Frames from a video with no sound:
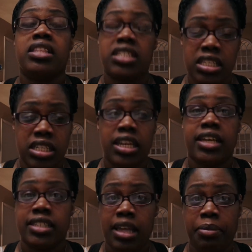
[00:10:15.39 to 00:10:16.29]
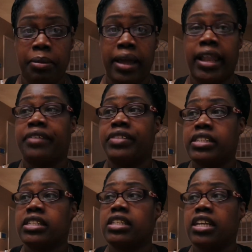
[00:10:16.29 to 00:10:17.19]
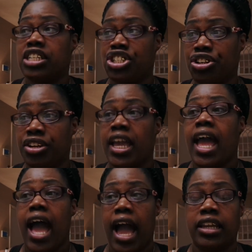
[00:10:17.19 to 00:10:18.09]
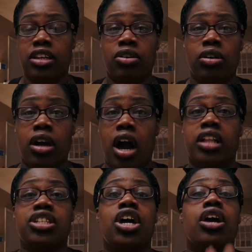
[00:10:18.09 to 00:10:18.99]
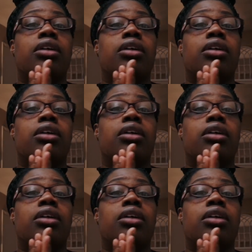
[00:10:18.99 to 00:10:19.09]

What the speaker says: this is the next step of my life, this is the next journey, I need to go to college,